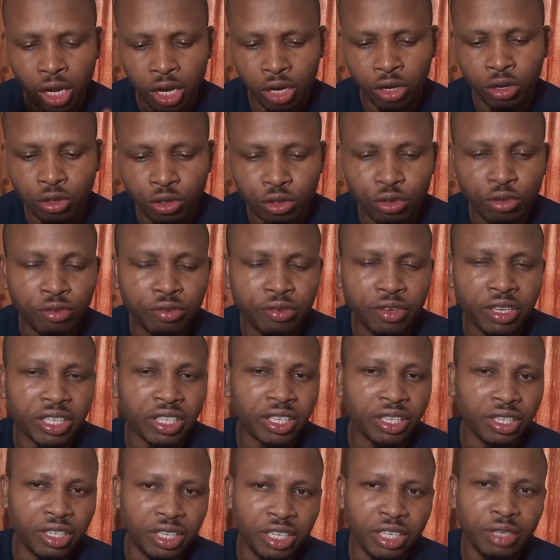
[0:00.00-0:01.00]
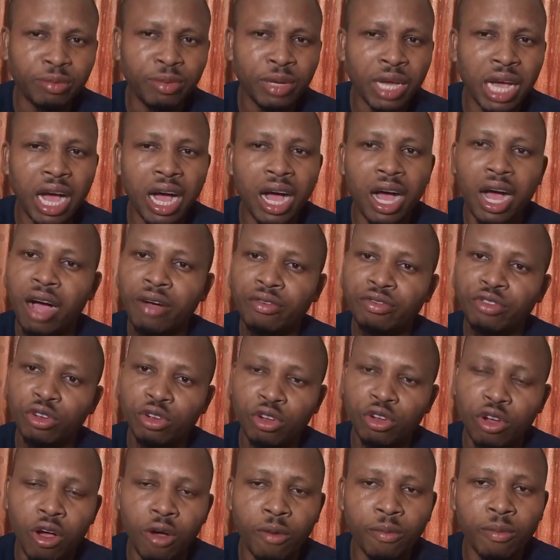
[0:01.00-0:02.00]
Two-Face Idibia. I have
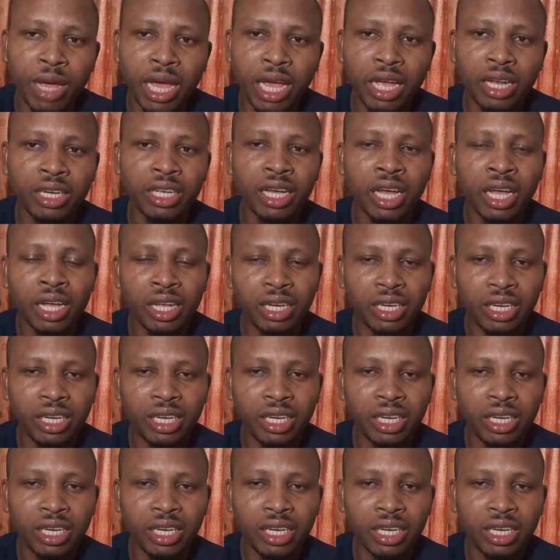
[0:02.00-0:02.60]
to commend